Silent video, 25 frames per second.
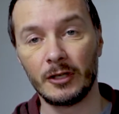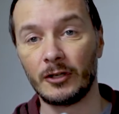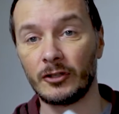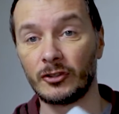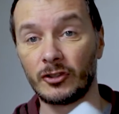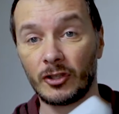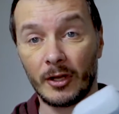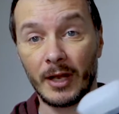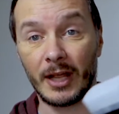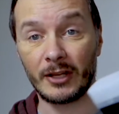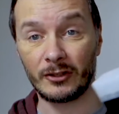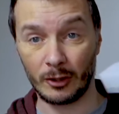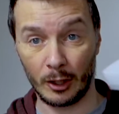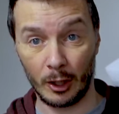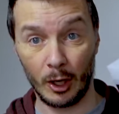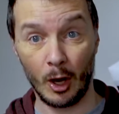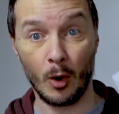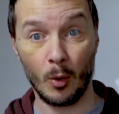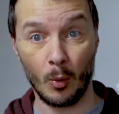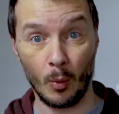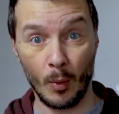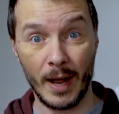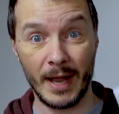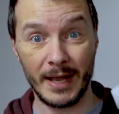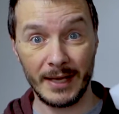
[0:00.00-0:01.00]
So that's a
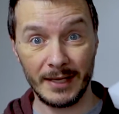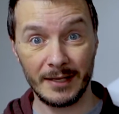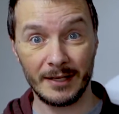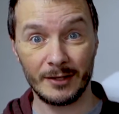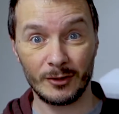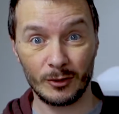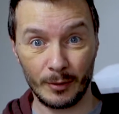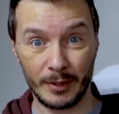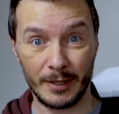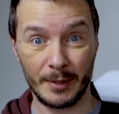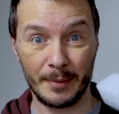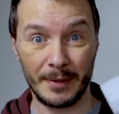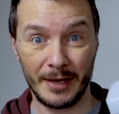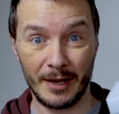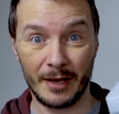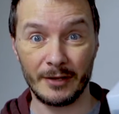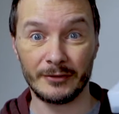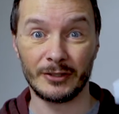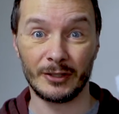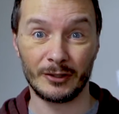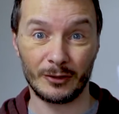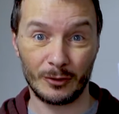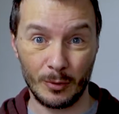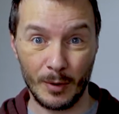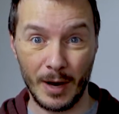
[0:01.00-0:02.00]
long way. 20 meters
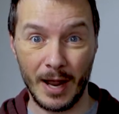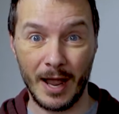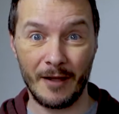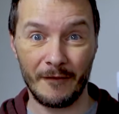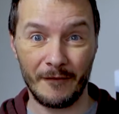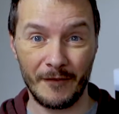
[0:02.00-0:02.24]
is quite